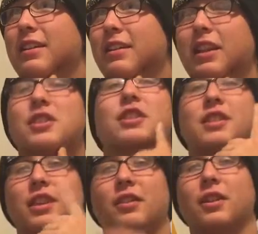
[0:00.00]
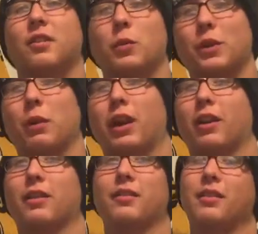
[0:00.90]
Legend of Zelda: Wind
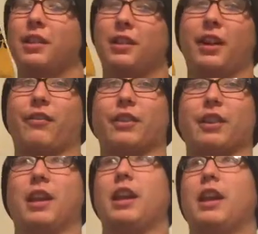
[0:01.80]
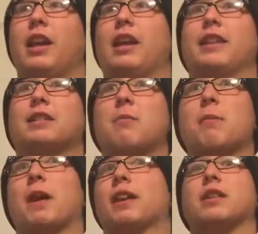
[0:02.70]
Waker, definitely, and that's made
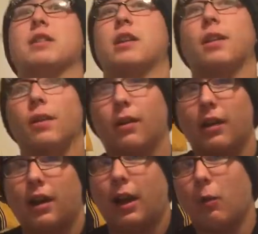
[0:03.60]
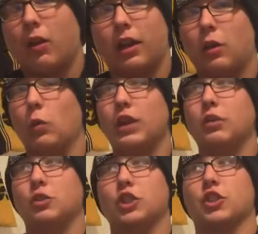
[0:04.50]
by Nintendo. I want to get Wii
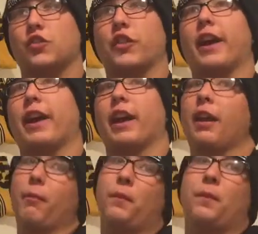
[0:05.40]
U just for that game.